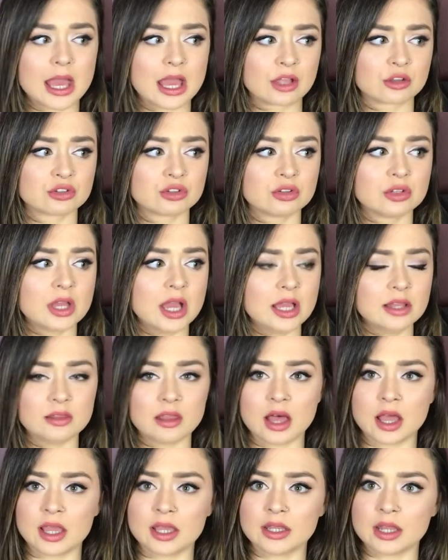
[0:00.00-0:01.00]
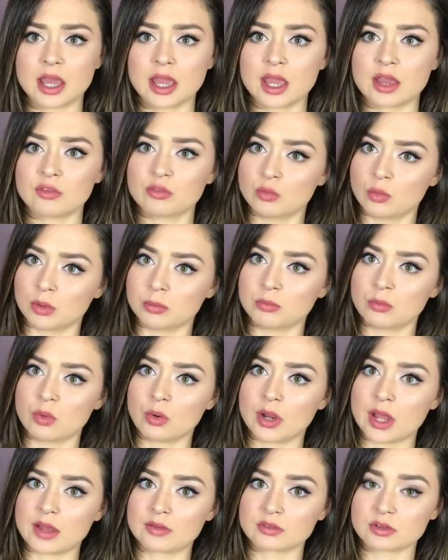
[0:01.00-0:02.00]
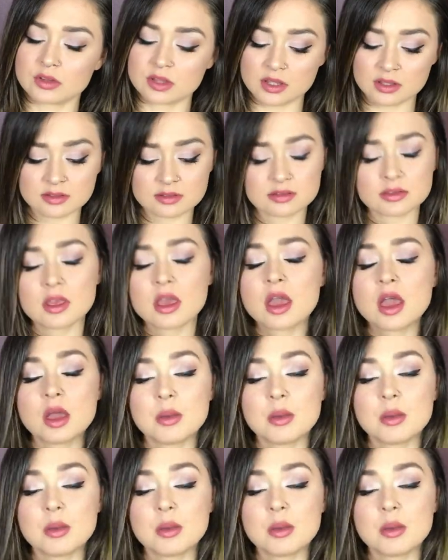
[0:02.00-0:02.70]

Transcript: Actually, I lied. I have one more after this.